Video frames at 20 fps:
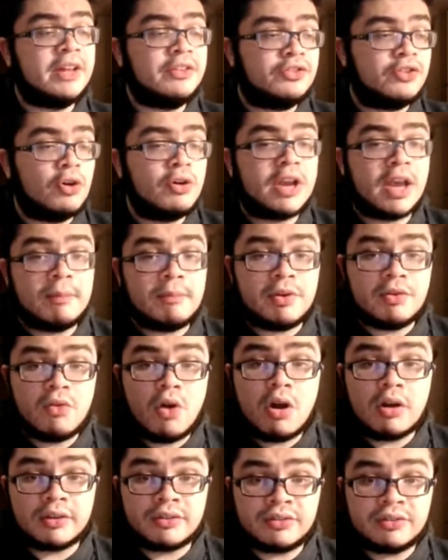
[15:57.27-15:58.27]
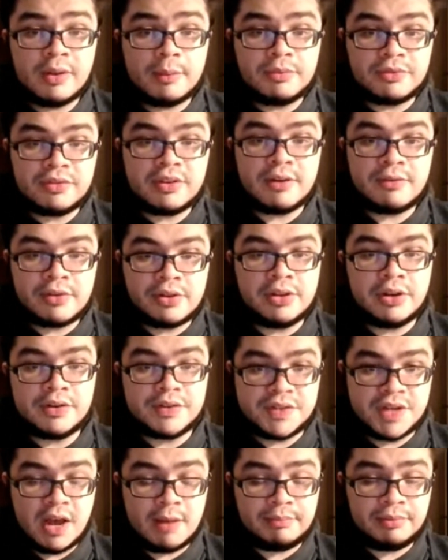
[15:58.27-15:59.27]
and don't get me wrong, some stuff
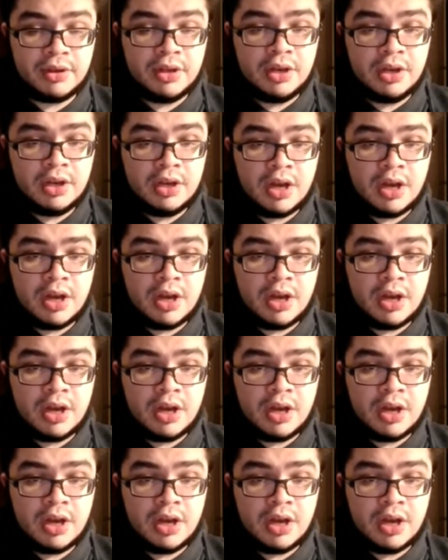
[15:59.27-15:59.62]
clears up.